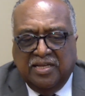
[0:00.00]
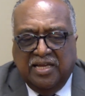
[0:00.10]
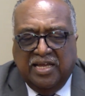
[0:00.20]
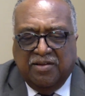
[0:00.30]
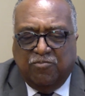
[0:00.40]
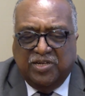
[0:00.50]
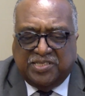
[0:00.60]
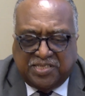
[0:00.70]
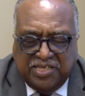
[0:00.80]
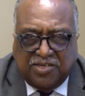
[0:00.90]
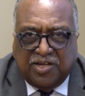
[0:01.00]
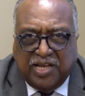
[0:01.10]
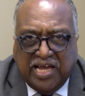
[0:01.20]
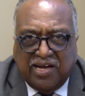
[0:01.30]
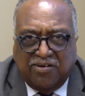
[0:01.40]
And we still
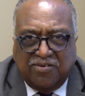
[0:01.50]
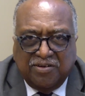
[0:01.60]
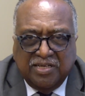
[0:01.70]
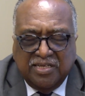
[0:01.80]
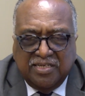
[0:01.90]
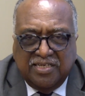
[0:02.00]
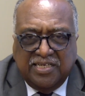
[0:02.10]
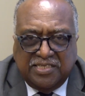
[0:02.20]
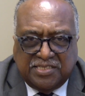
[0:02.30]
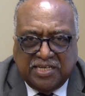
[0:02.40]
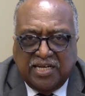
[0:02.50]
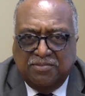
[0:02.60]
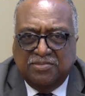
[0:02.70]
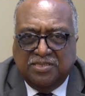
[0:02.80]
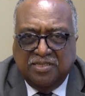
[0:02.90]
allow these
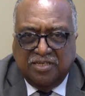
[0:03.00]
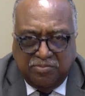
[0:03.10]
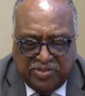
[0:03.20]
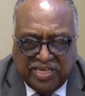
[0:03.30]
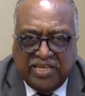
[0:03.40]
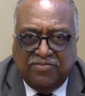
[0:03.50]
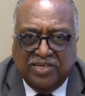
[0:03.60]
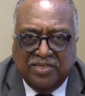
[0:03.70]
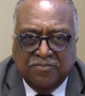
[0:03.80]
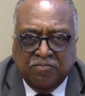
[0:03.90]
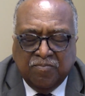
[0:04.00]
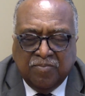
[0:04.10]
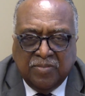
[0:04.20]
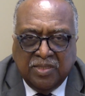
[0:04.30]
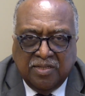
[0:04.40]
types of behavior.
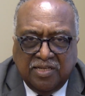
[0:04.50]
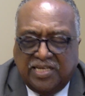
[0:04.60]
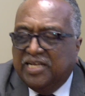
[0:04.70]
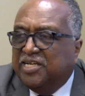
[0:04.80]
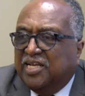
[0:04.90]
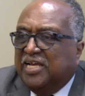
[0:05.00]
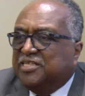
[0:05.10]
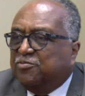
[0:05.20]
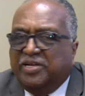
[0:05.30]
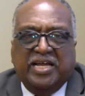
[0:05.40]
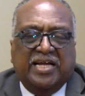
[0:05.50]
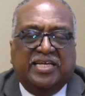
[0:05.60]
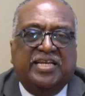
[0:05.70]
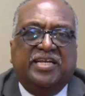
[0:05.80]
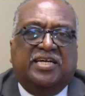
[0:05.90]
Getting lynched with not
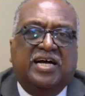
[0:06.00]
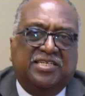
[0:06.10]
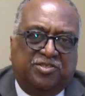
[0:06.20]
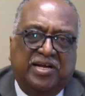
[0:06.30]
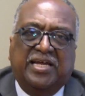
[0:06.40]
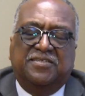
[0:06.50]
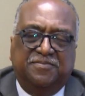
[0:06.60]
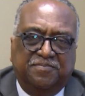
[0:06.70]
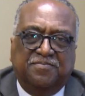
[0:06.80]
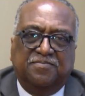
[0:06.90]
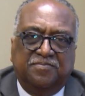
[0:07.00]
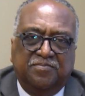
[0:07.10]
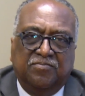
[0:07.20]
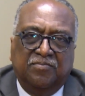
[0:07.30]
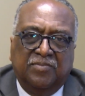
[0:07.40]
getting the contract.
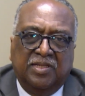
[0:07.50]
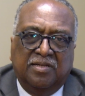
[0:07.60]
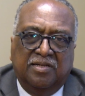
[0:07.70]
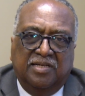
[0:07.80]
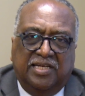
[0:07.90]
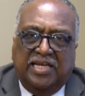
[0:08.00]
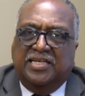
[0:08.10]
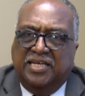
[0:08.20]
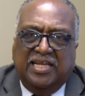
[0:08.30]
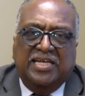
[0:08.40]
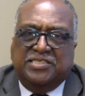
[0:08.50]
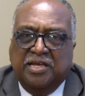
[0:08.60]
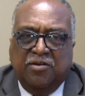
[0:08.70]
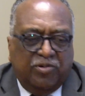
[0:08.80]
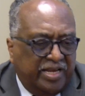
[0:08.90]
Getting lynched
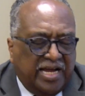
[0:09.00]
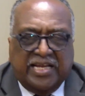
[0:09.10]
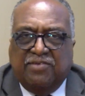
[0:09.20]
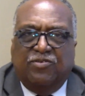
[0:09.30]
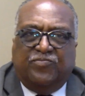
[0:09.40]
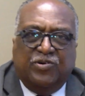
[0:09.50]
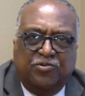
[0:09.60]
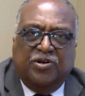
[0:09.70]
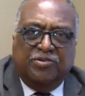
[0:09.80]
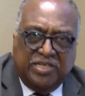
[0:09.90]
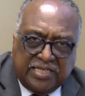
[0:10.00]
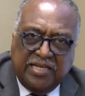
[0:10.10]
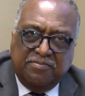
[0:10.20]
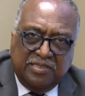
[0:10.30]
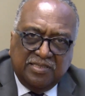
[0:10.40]
with not having food on the table.